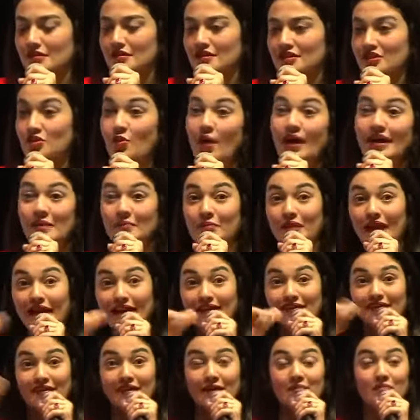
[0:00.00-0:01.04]
So I
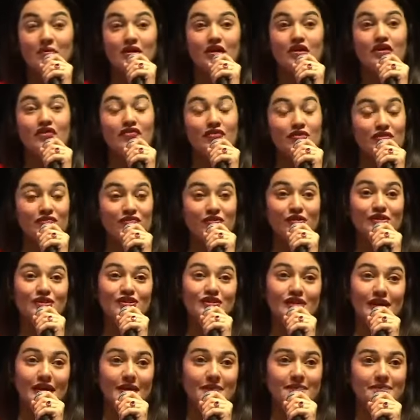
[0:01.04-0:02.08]
applied the lip color for the
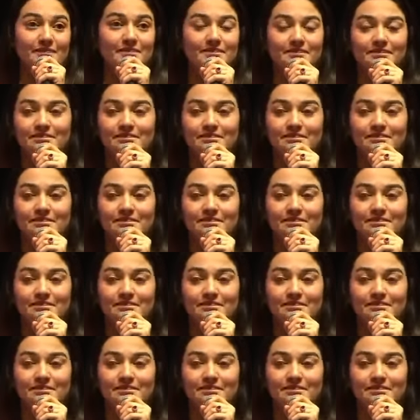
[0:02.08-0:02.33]
first time.